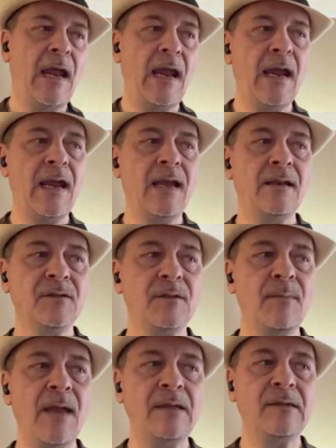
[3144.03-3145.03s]
and it's
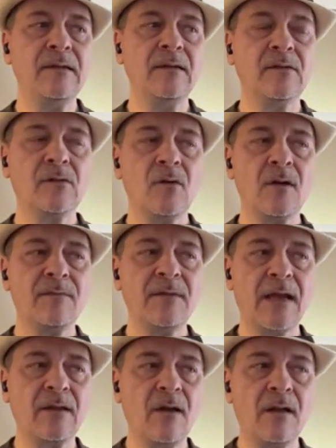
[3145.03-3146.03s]
amazing the sort of
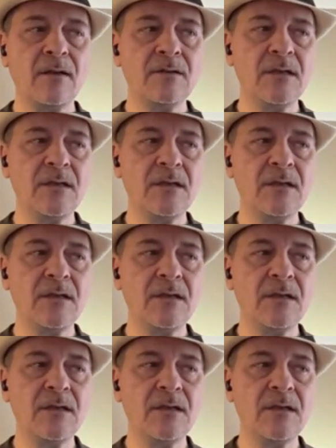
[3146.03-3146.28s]
technology